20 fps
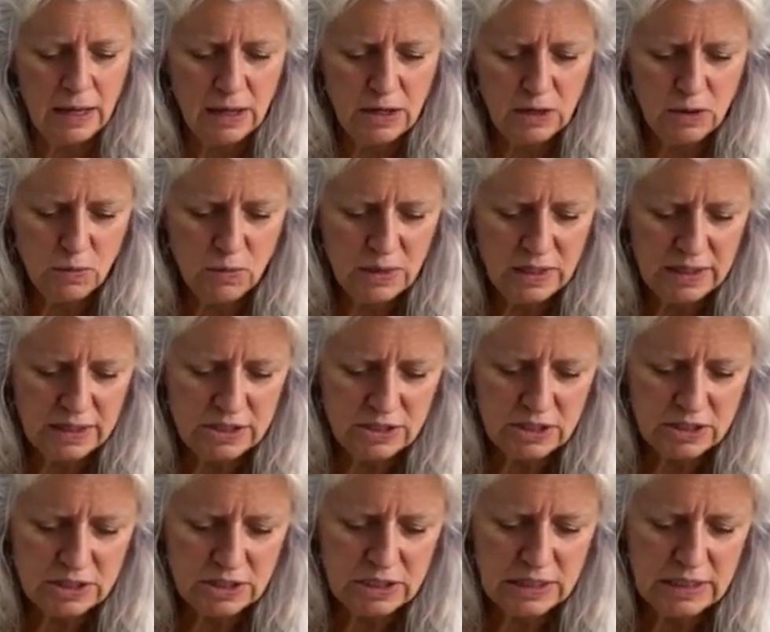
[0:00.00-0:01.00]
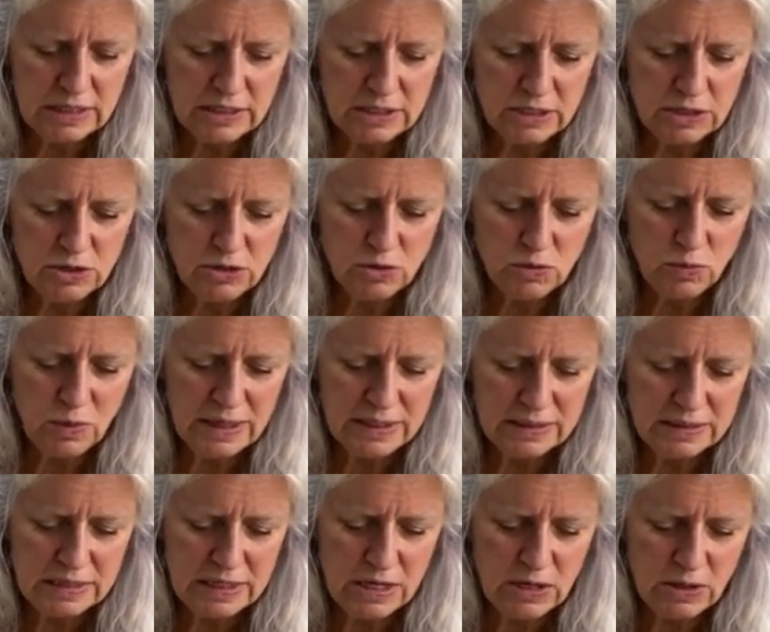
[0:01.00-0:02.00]
You really just need to do
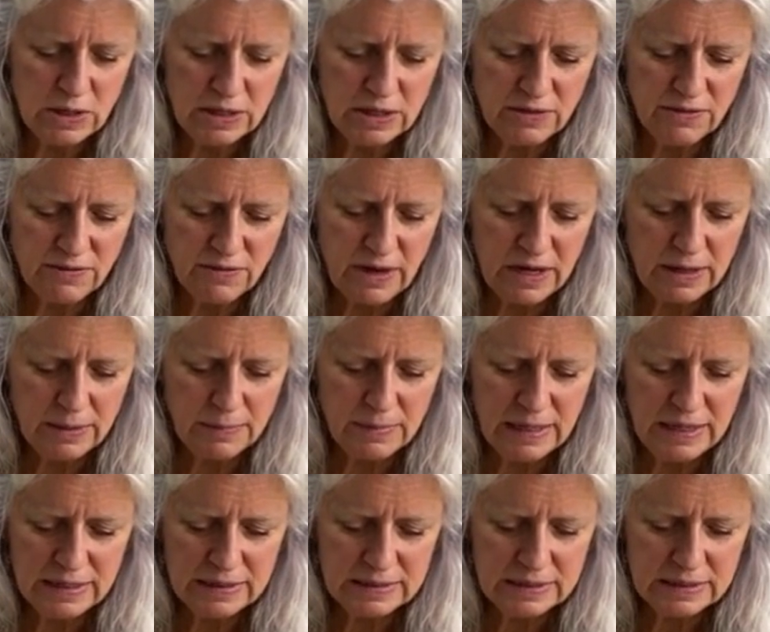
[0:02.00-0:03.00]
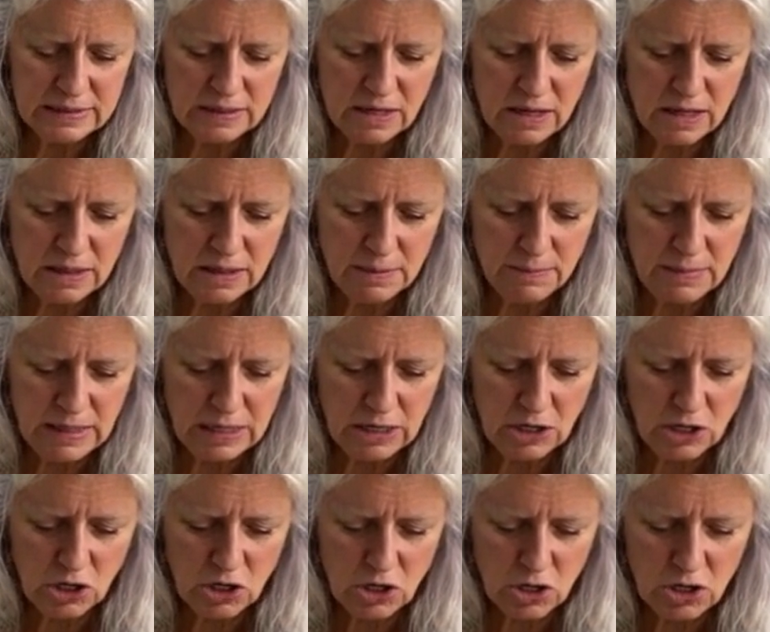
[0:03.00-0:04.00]
what's here in the front because it's on the big
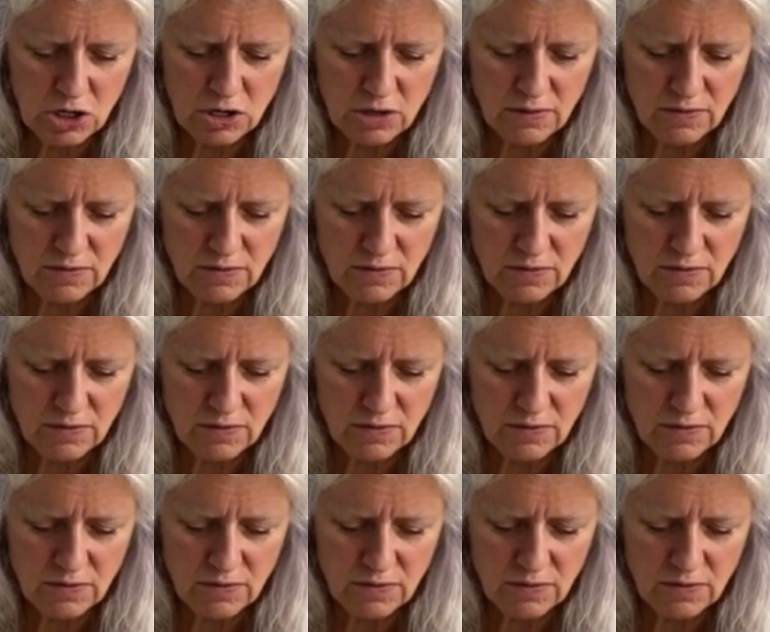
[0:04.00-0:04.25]
curve.